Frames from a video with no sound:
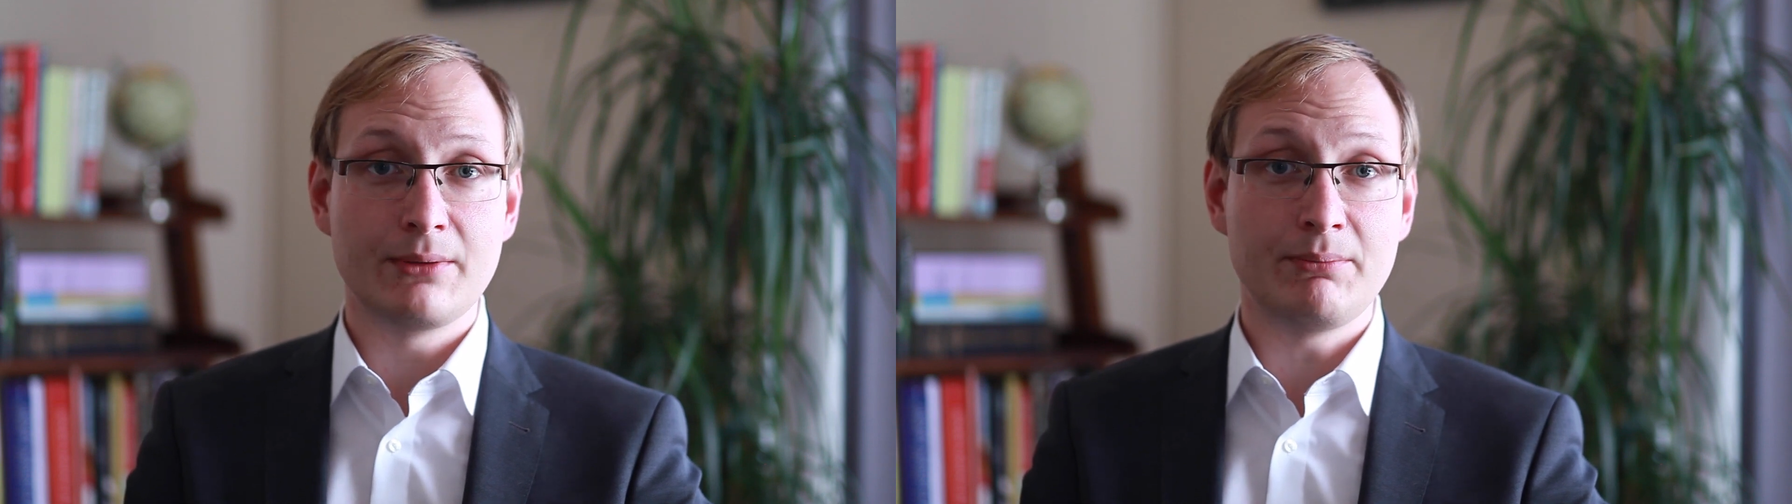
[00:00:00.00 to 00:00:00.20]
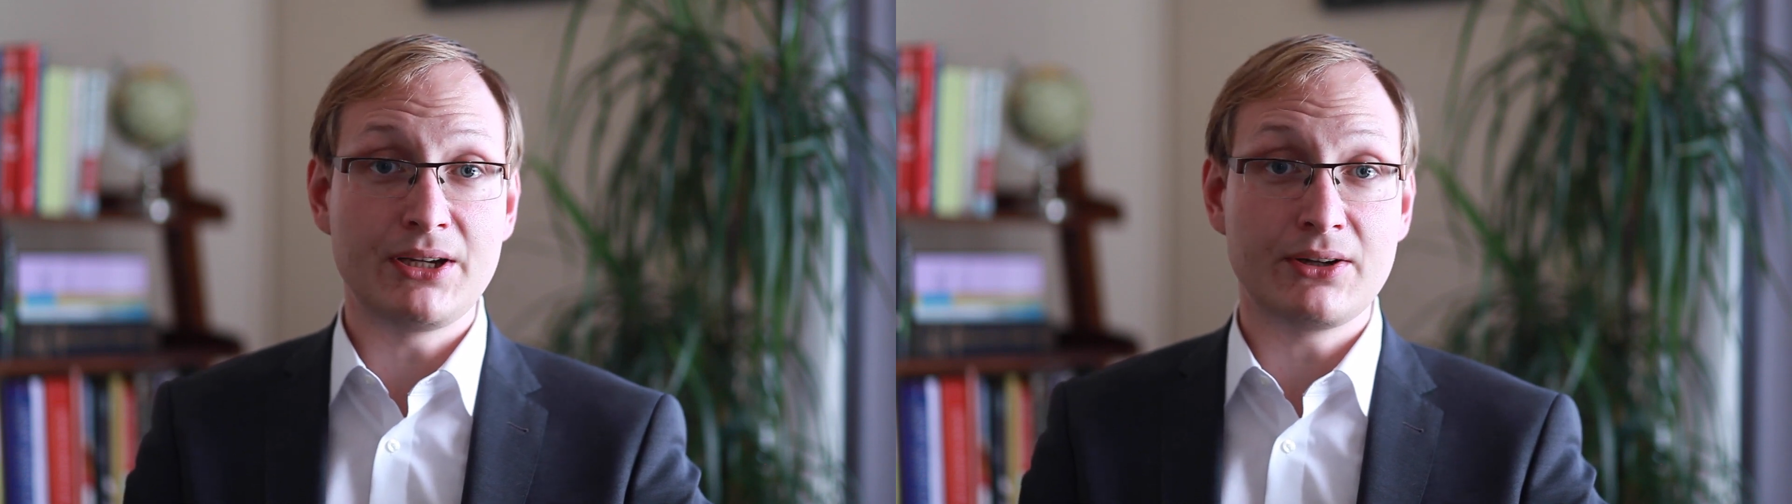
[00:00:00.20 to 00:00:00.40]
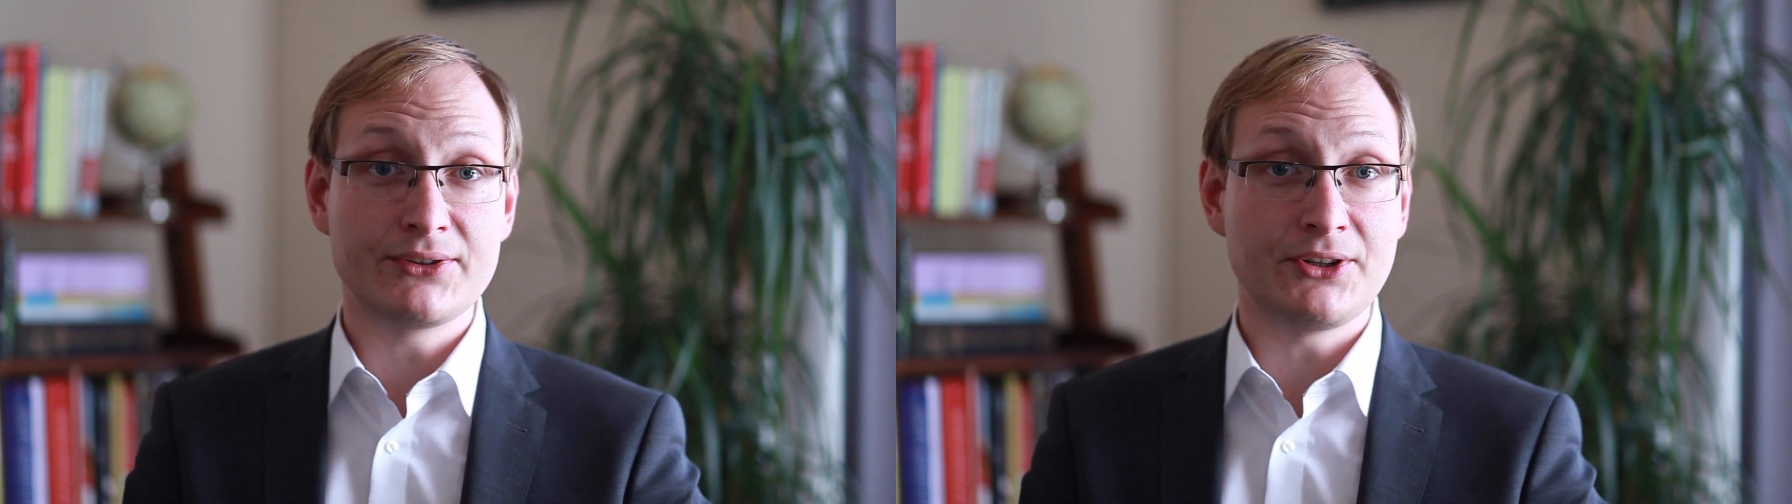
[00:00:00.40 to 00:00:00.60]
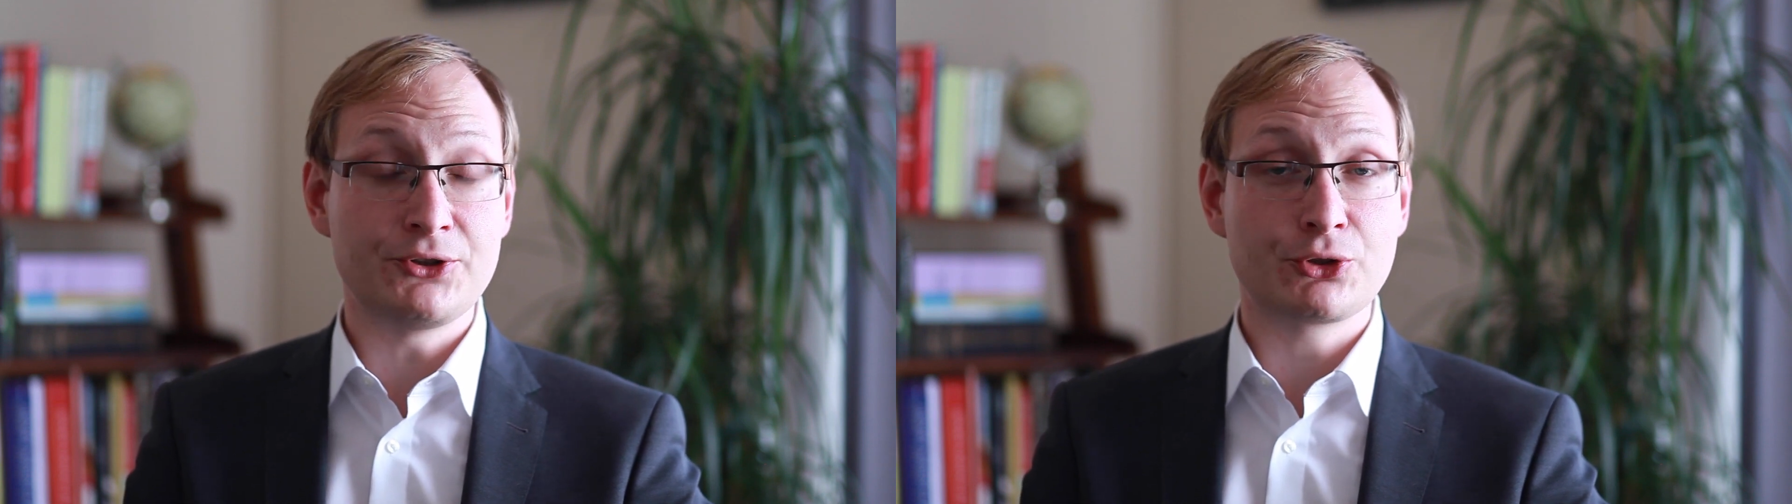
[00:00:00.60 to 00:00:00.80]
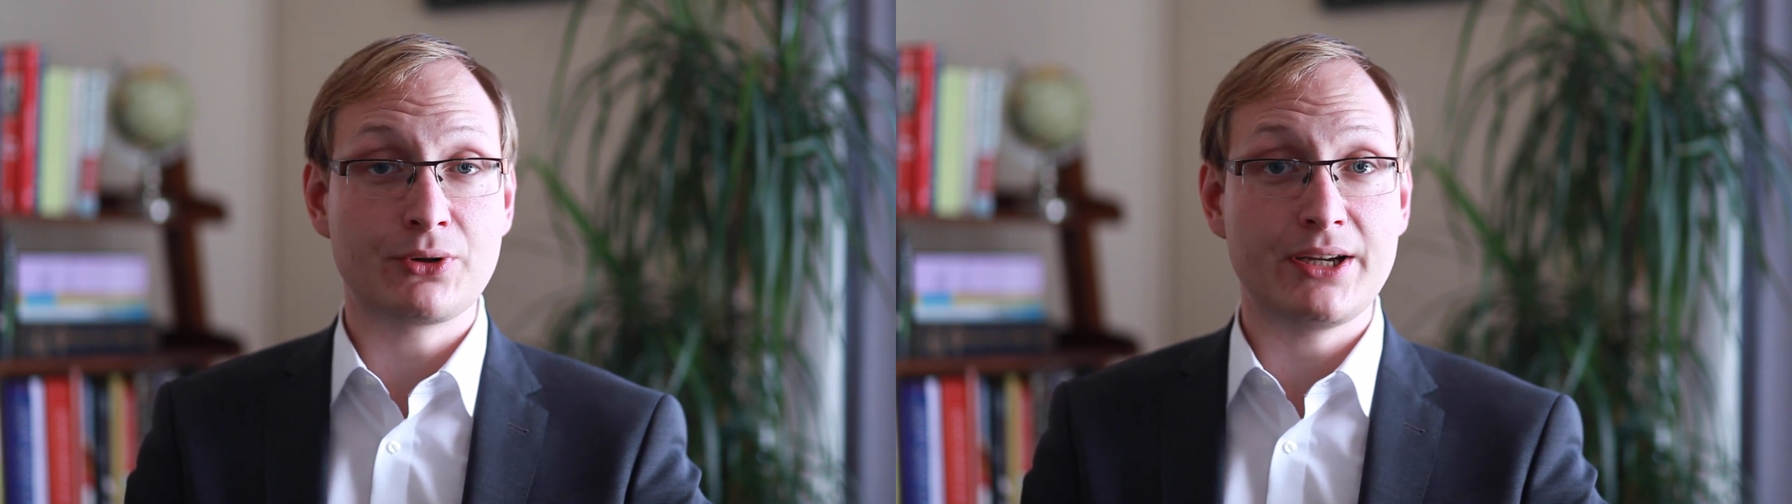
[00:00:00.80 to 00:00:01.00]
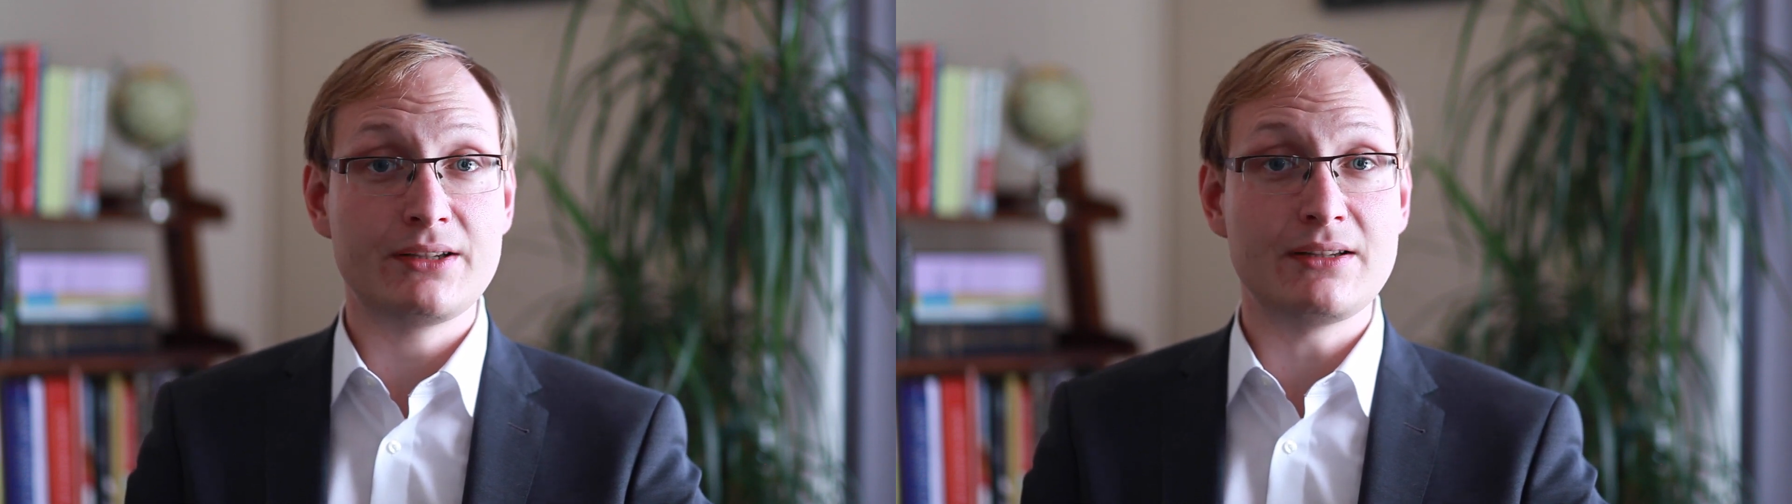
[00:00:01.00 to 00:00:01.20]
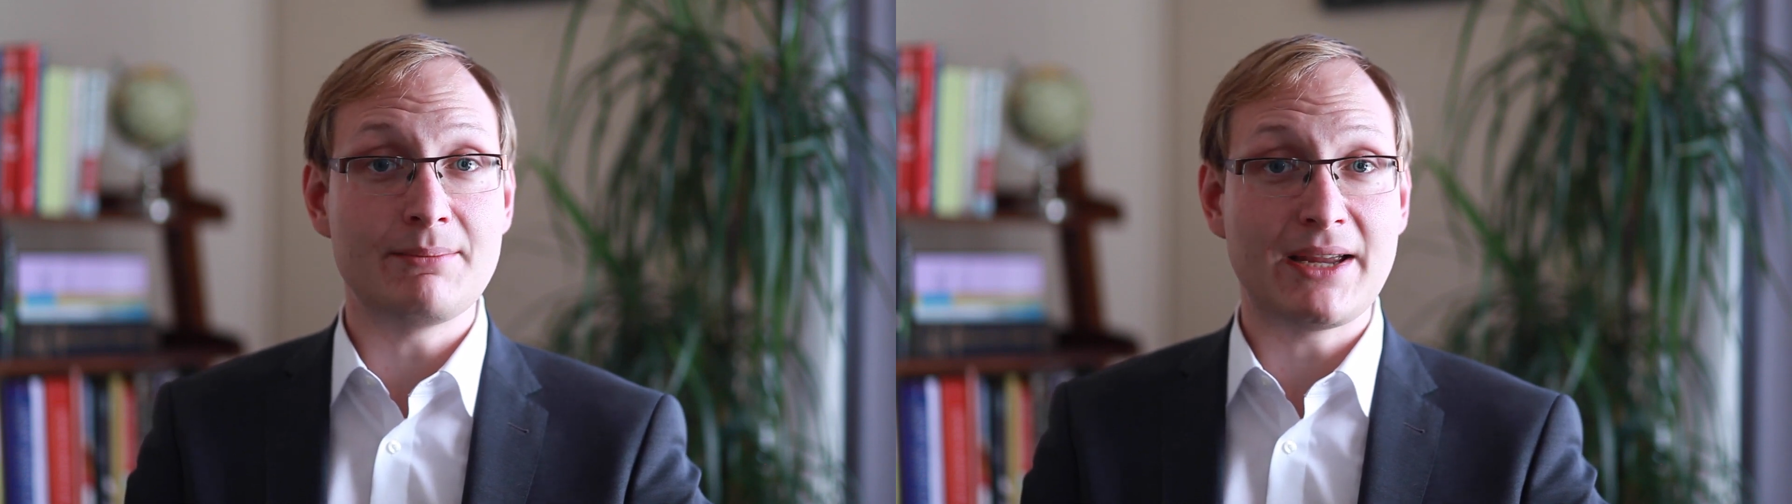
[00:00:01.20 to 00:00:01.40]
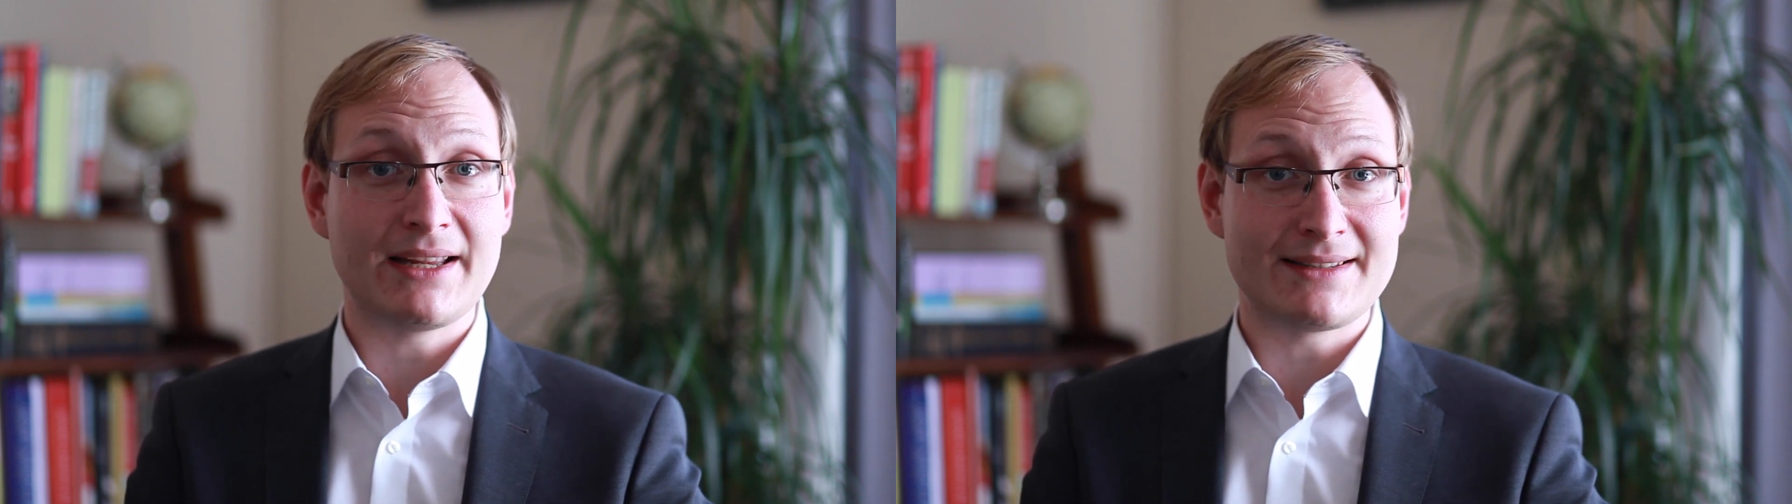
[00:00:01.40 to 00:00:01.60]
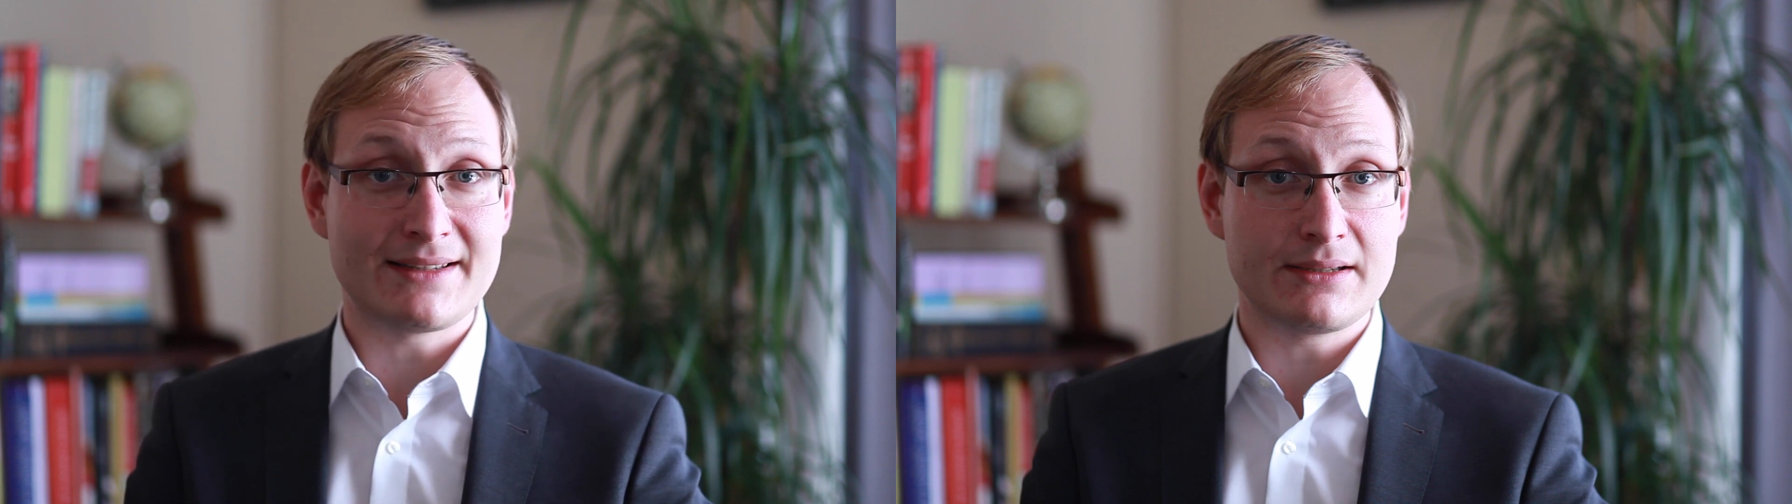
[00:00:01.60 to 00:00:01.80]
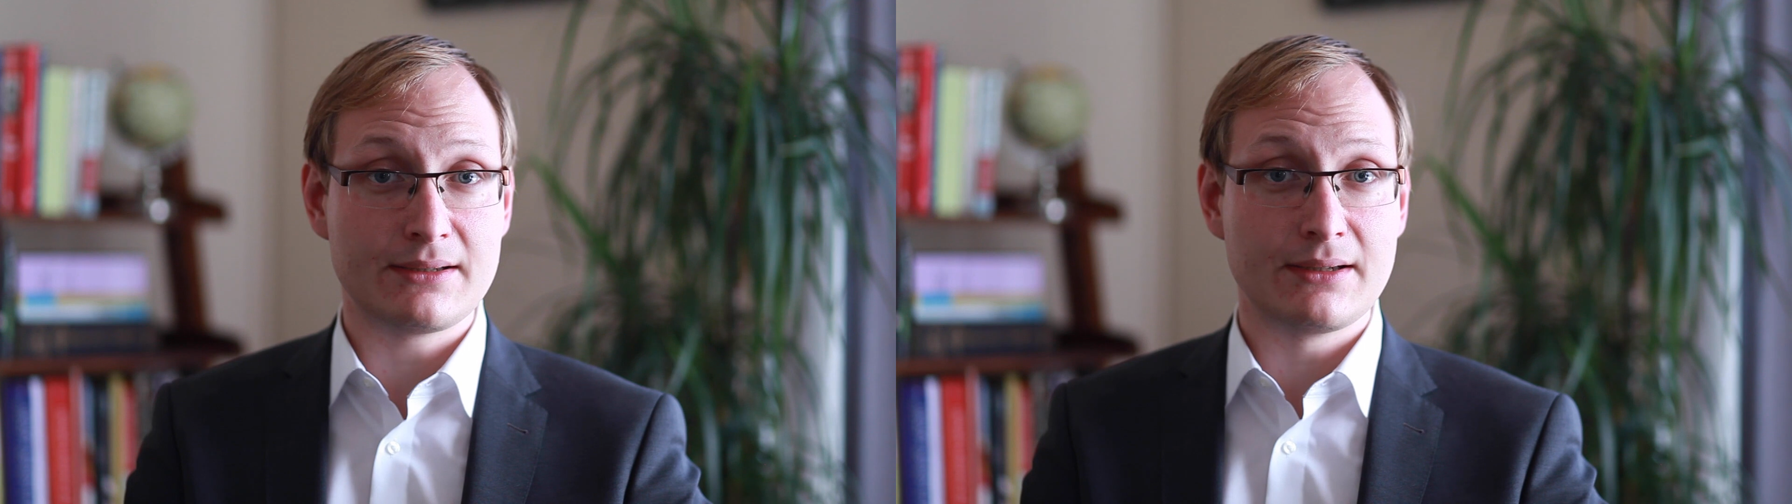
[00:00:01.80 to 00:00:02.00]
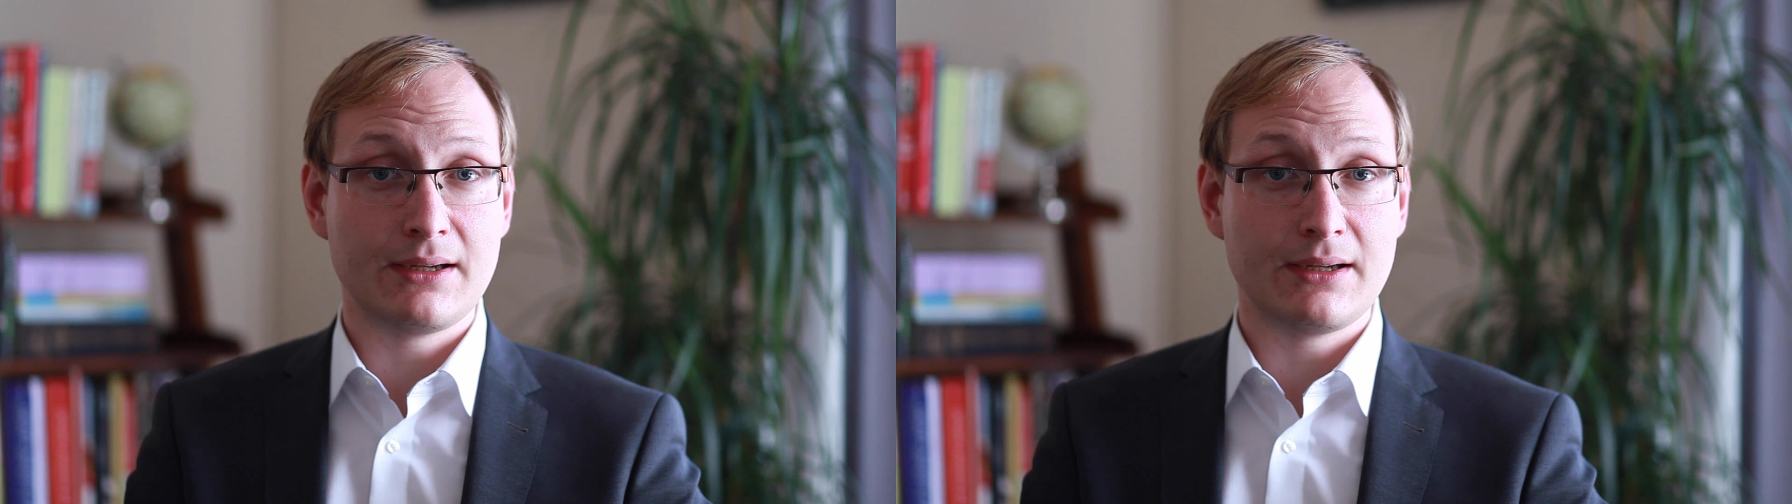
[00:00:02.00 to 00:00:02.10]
because their trade demands it,